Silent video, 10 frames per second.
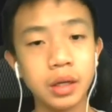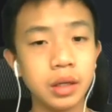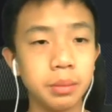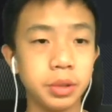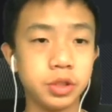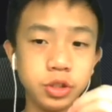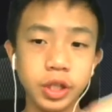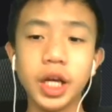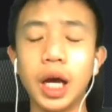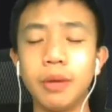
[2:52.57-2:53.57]
But today
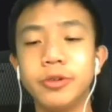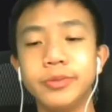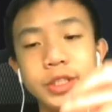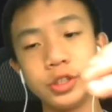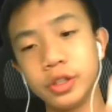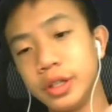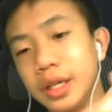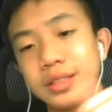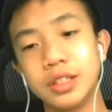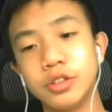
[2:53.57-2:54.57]
I'm going to be showing you guys
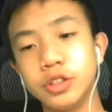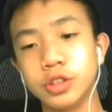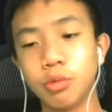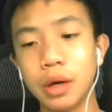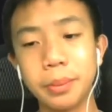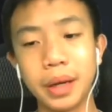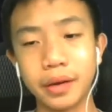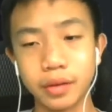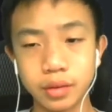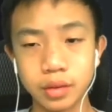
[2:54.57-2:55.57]
how to use the white
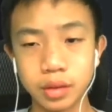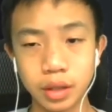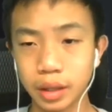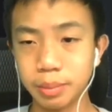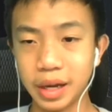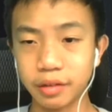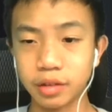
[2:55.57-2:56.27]
background.